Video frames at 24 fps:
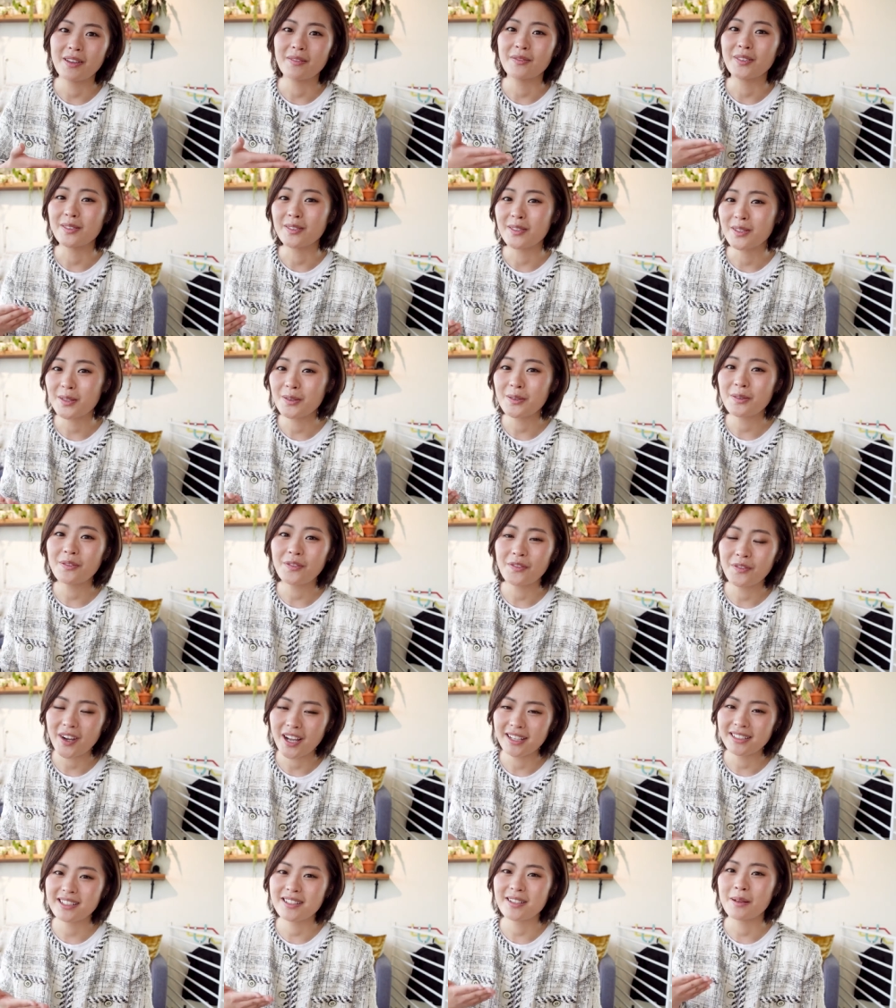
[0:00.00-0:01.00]
If you do
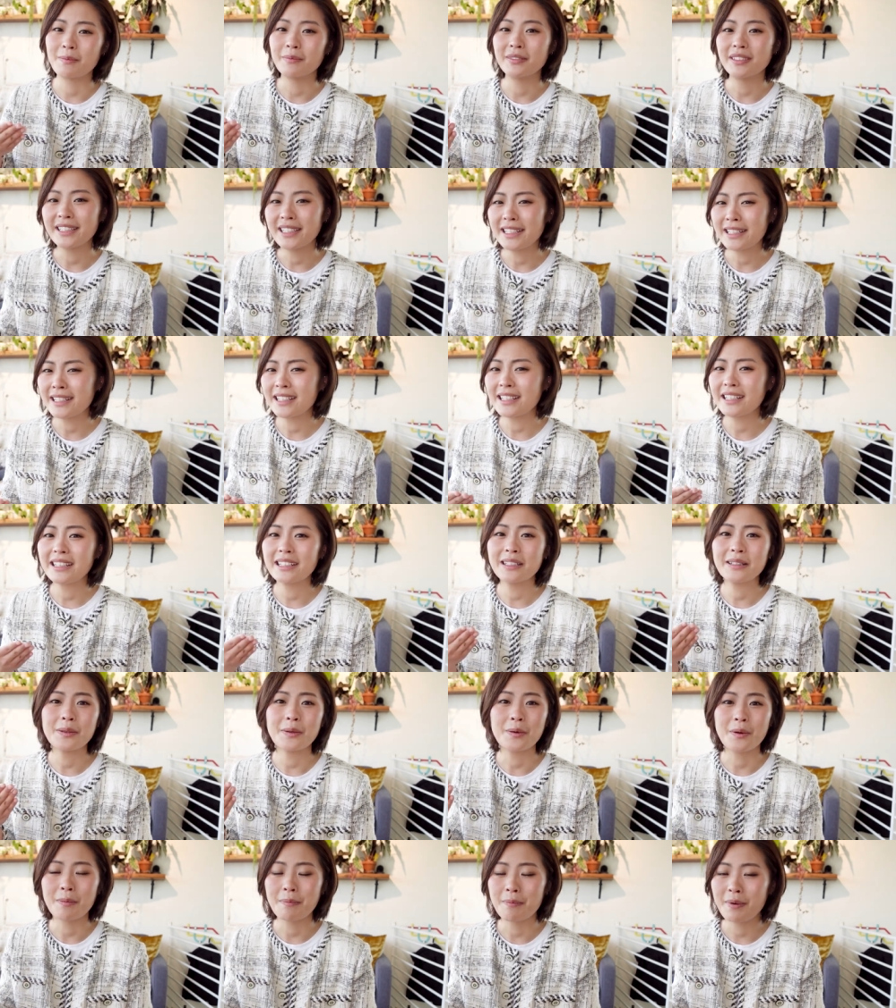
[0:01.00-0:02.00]
find some leading
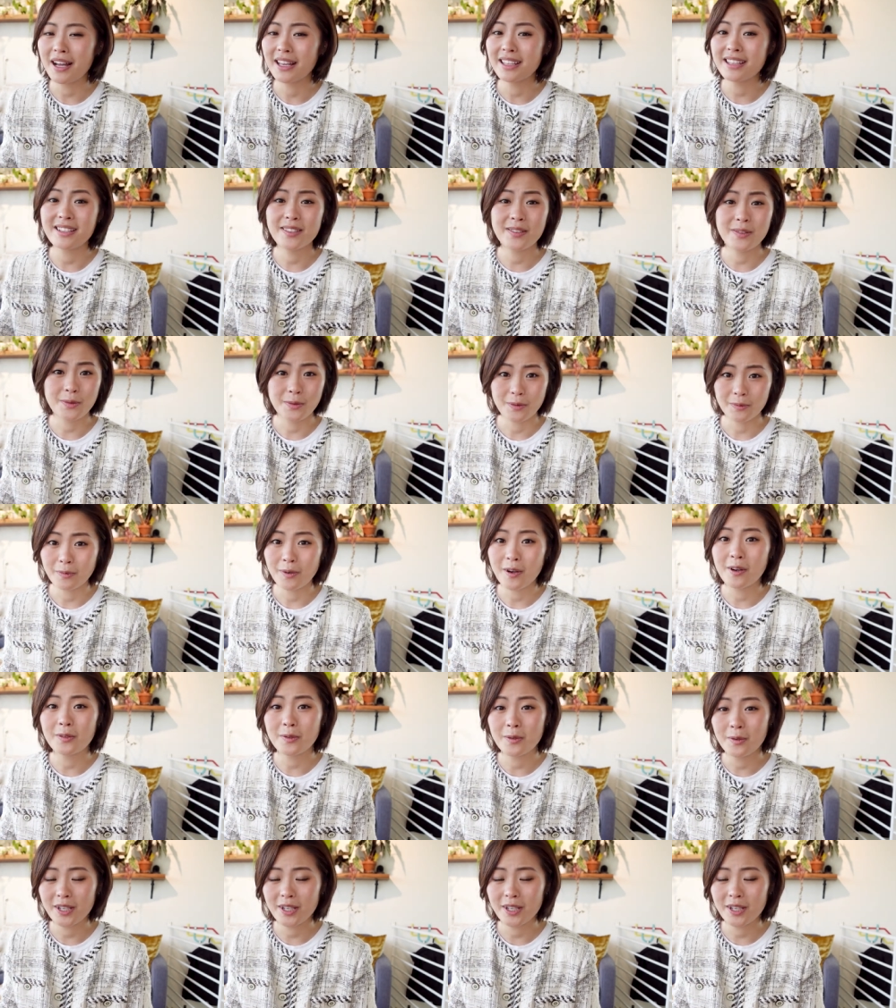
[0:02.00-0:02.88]
or biased or wrong